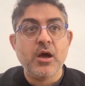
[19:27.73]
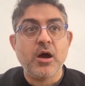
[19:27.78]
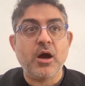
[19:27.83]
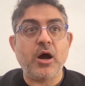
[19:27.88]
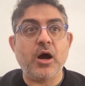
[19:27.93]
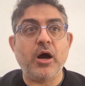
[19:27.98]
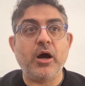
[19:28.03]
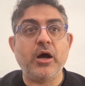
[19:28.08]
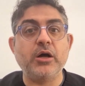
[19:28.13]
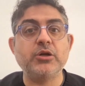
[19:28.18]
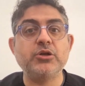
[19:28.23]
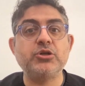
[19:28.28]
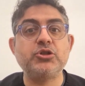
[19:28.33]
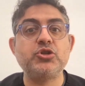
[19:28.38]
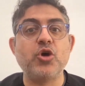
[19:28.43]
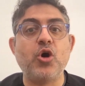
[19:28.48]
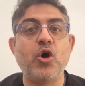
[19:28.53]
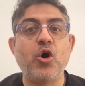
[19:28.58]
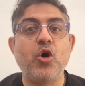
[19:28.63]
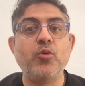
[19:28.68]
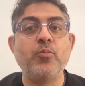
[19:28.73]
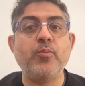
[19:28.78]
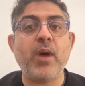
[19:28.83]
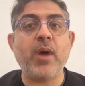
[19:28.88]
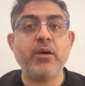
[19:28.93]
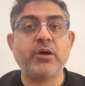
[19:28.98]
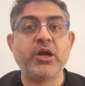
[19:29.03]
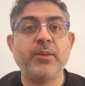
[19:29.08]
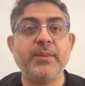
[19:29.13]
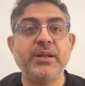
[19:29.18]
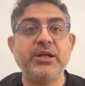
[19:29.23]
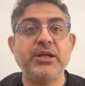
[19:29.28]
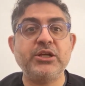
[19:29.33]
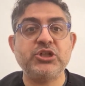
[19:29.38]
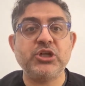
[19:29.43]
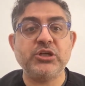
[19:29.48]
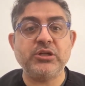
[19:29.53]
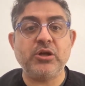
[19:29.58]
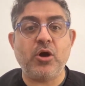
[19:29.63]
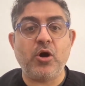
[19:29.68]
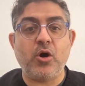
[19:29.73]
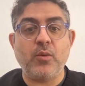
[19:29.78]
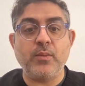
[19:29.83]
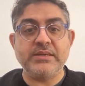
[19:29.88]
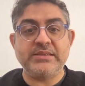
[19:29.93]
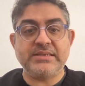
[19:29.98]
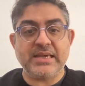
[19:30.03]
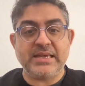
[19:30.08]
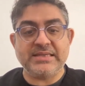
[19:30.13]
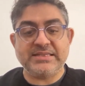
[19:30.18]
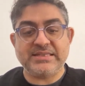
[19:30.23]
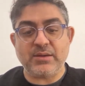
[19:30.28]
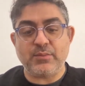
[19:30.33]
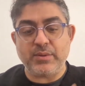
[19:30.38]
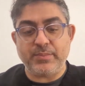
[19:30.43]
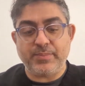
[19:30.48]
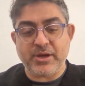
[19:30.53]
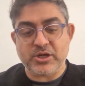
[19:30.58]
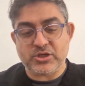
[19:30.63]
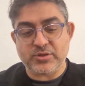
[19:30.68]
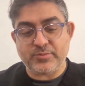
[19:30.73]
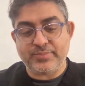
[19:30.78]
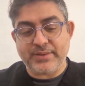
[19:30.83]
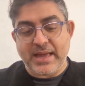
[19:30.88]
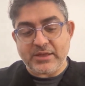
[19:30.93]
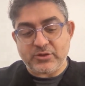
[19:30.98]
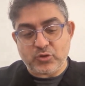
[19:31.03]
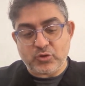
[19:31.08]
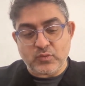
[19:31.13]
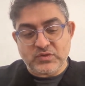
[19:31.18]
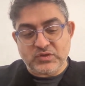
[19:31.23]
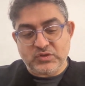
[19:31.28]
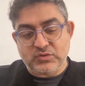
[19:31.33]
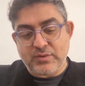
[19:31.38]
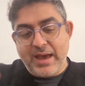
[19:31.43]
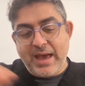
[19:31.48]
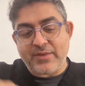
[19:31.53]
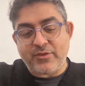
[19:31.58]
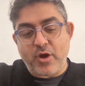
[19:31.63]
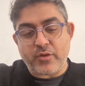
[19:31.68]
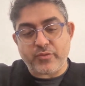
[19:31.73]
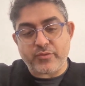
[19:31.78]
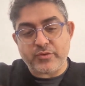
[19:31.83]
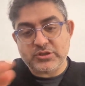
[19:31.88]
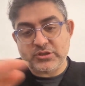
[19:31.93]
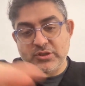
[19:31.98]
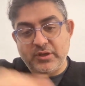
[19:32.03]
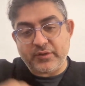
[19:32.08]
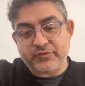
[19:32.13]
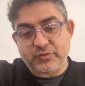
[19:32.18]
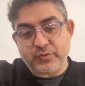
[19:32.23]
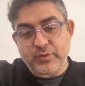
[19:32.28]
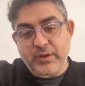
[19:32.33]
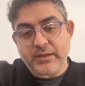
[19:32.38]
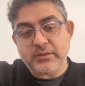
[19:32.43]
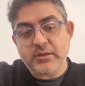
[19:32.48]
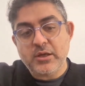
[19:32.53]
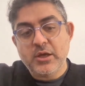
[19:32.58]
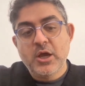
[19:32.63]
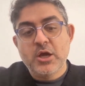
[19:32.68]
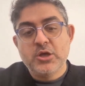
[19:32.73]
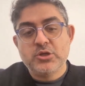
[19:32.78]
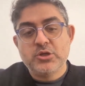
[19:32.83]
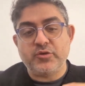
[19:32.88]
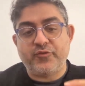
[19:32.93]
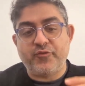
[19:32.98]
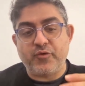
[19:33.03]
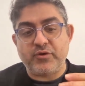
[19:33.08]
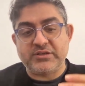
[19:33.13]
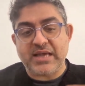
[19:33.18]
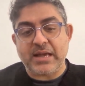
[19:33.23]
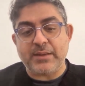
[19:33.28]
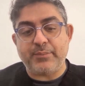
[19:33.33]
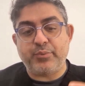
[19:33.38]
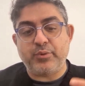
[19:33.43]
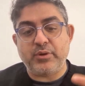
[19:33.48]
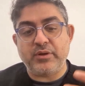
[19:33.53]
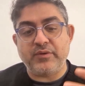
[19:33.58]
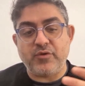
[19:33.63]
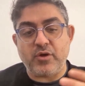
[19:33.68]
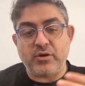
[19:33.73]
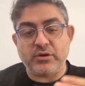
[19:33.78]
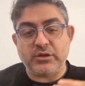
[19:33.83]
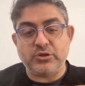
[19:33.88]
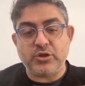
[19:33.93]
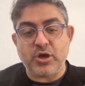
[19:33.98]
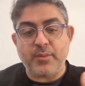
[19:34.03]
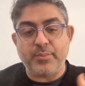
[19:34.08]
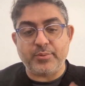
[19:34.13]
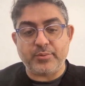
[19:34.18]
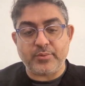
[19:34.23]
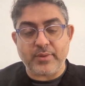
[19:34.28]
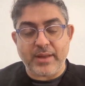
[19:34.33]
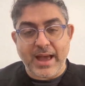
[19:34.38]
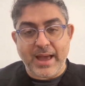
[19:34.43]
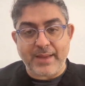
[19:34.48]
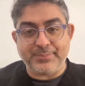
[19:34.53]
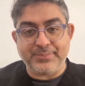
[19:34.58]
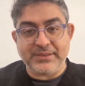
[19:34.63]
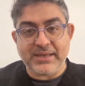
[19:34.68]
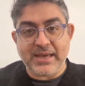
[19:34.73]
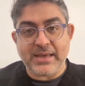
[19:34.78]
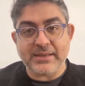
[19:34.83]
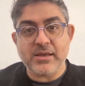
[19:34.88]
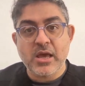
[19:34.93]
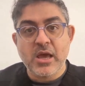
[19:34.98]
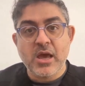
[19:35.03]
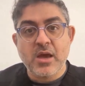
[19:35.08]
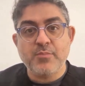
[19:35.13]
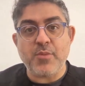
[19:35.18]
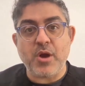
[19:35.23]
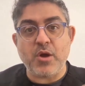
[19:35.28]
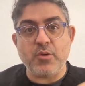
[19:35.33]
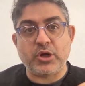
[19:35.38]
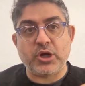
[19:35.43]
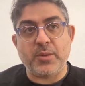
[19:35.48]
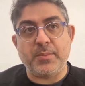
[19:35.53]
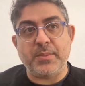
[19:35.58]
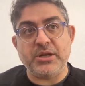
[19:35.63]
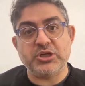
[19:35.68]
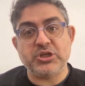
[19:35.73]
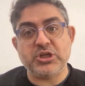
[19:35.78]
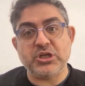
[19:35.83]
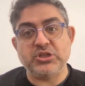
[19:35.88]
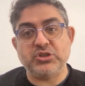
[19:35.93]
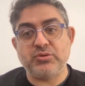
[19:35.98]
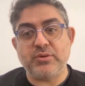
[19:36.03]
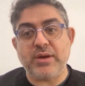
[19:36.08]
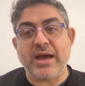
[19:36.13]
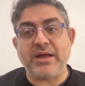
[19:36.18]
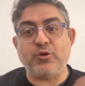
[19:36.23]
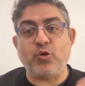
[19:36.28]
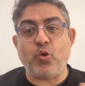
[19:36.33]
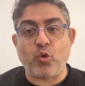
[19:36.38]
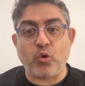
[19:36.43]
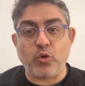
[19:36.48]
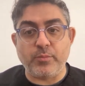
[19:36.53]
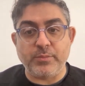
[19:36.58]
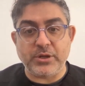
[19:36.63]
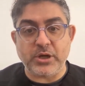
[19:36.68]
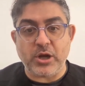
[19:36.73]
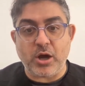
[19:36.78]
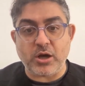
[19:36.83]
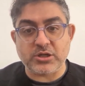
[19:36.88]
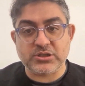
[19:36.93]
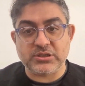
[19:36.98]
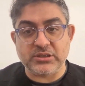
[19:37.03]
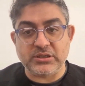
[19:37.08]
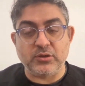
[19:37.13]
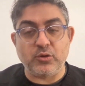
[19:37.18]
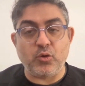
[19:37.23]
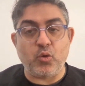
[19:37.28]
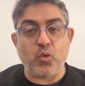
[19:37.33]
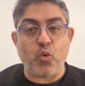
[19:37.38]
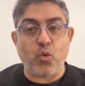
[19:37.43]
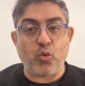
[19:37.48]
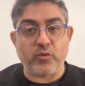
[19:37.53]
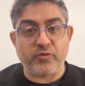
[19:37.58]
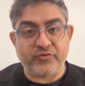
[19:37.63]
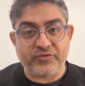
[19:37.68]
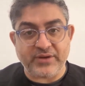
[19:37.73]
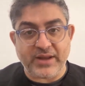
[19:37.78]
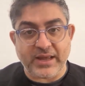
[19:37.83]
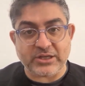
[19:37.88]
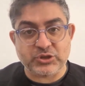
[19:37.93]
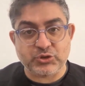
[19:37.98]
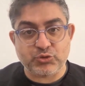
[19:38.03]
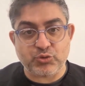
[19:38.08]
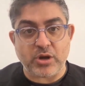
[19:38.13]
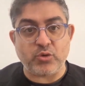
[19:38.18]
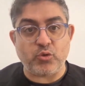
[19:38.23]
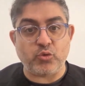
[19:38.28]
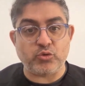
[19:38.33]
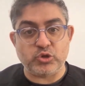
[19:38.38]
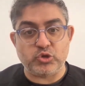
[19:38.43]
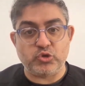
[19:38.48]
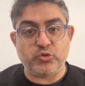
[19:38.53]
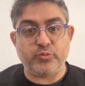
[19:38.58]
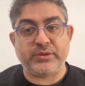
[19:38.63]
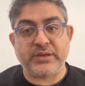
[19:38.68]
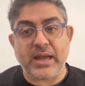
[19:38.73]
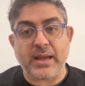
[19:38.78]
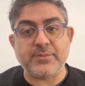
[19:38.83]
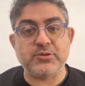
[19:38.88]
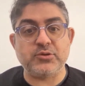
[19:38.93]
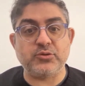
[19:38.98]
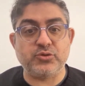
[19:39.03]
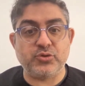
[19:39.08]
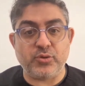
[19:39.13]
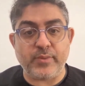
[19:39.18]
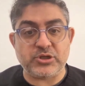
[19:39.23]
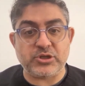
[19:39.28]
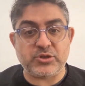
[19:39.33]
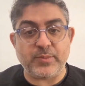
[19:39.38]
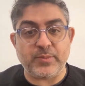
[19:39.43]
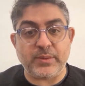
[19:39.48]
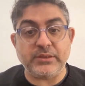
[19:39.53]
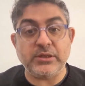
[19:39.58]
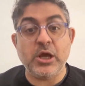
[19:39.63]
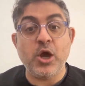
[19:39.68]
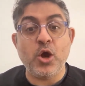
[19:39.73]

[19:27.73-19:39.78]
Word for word: Uh, so my recommendation always is that when patient plateau is to add other stuff to it. So for example, if you're on the topical Happy Head, my recommendation is to add oral minoxidil, oral finasteride, or the supercapsule to your regimen,